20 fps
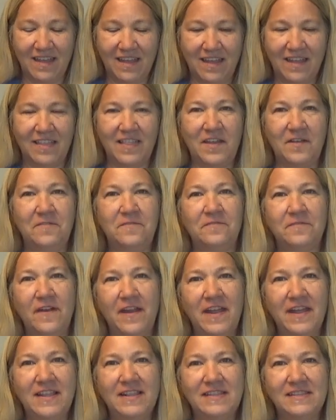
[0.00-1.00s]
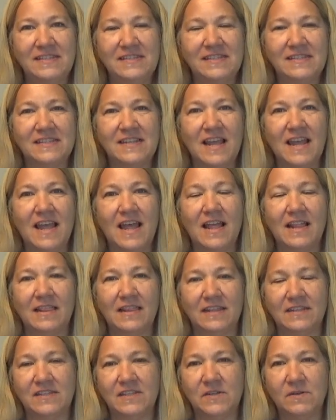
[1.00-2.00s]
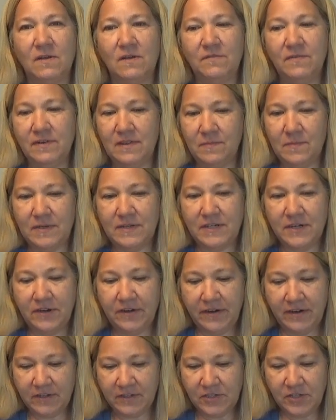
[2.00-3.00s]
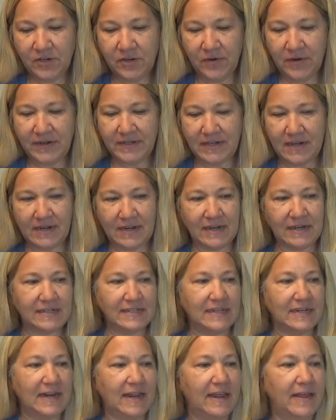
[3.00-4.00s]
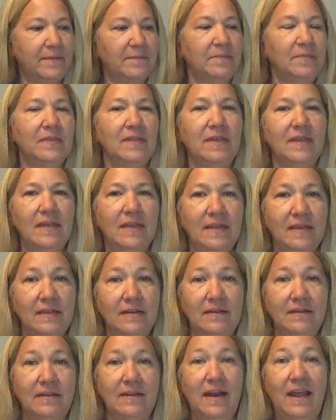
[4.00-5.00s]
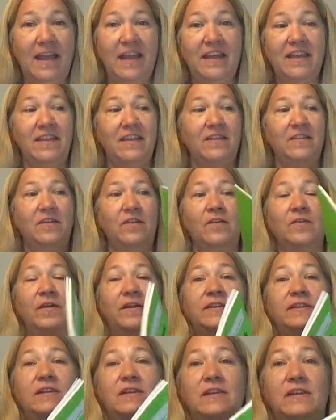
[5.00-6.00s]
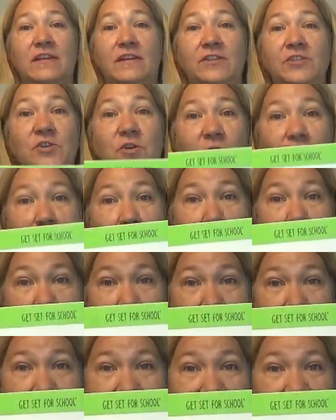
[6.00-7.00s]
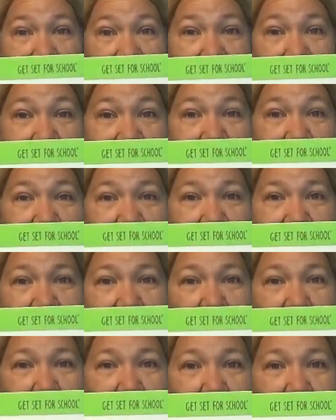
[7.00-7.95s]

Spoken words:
Hello friends! Let's go over the materials you're going to need today. Today you're going to need your My First School